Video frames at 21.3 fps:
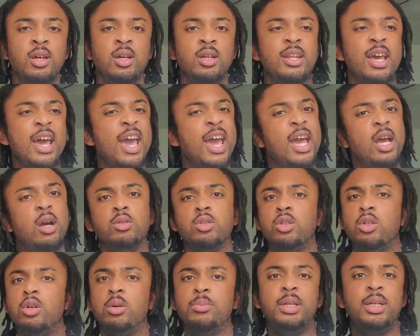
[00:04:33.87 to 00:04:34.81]
The angle's
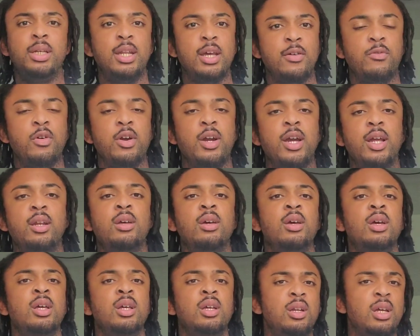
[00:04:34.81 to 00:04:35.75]
a little bit different.
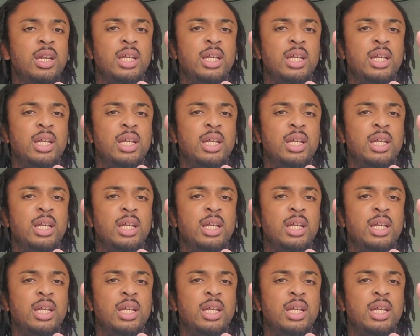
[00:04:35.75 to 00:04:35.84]
You know,